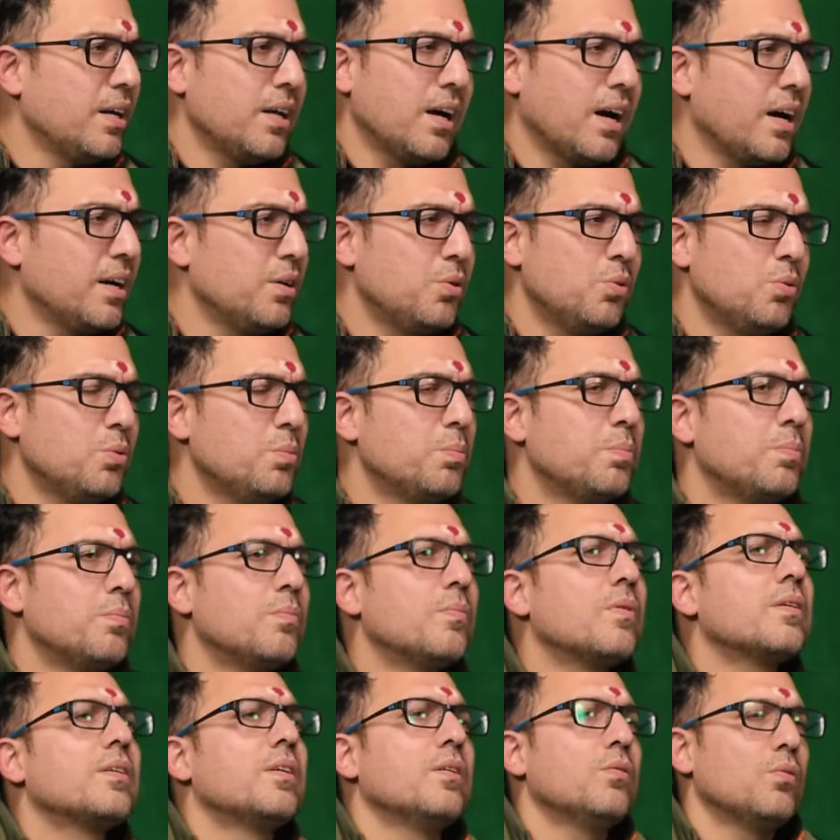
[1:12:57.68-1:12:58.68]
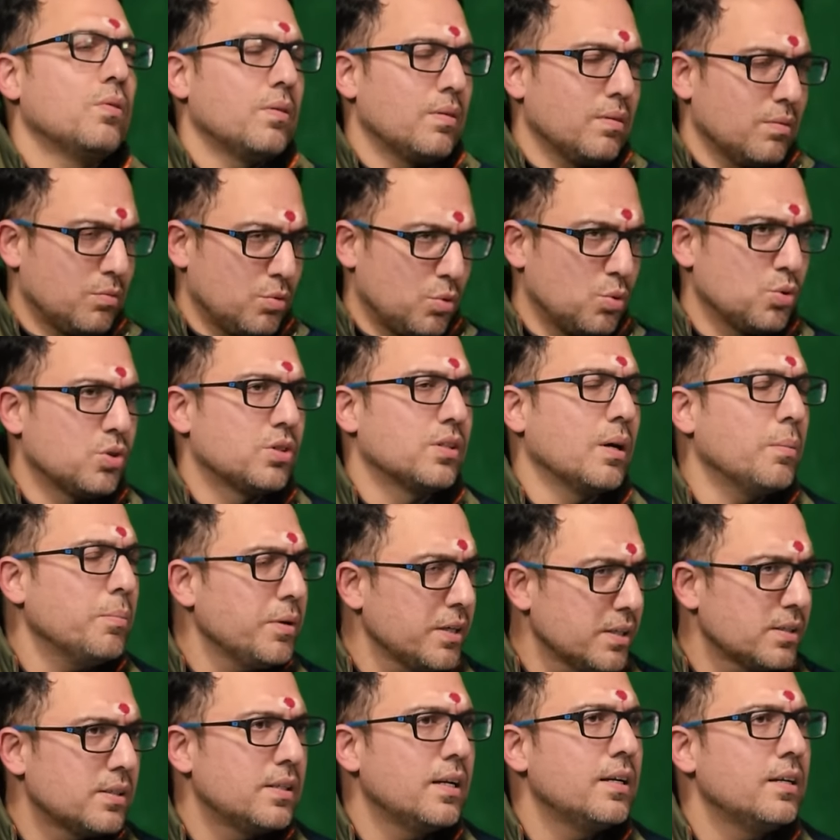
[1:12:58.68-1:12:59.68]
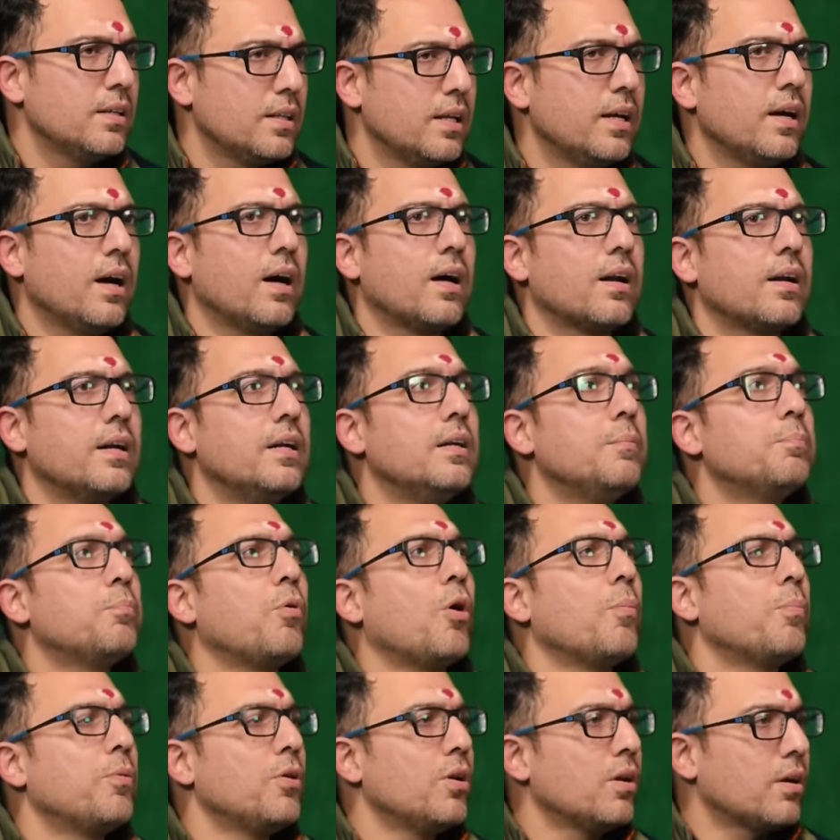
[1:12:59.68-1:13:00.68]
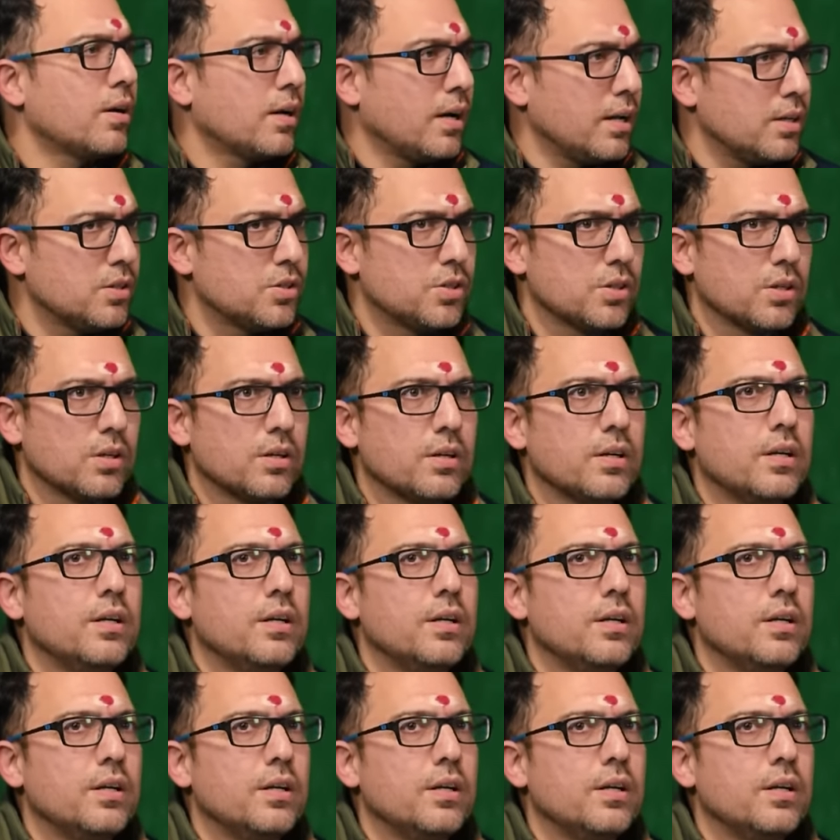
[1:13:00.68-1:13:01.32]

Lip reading: religion. I don't, to some extent they are in popular culture,